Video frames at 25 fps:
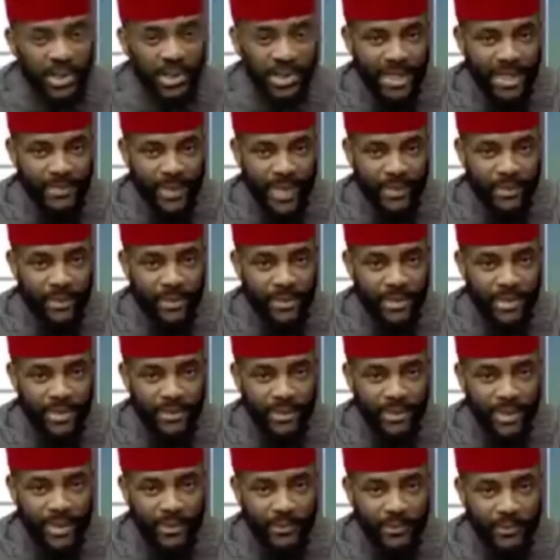laid by
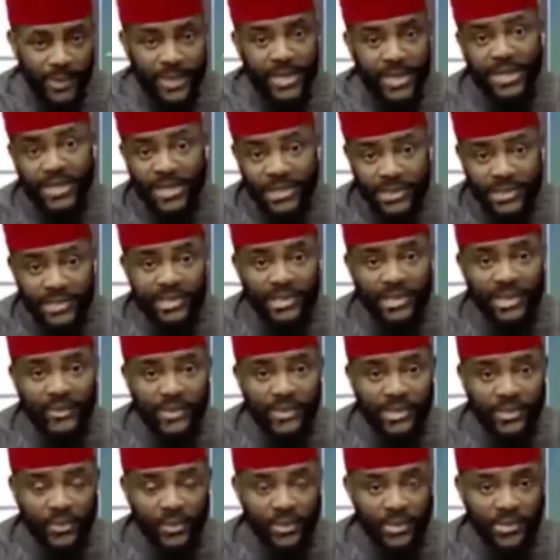policemen. Well, at least
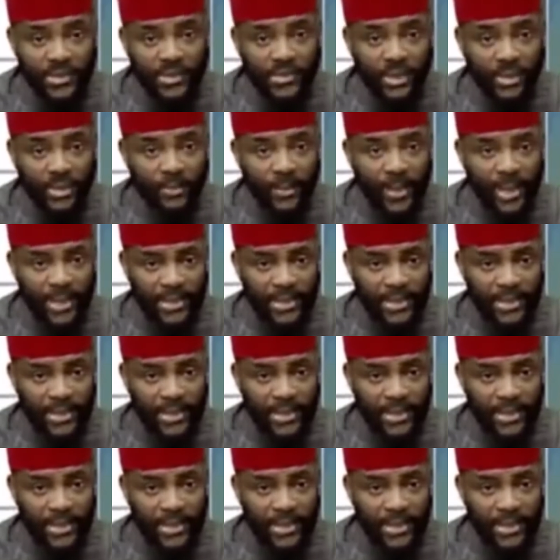there was a police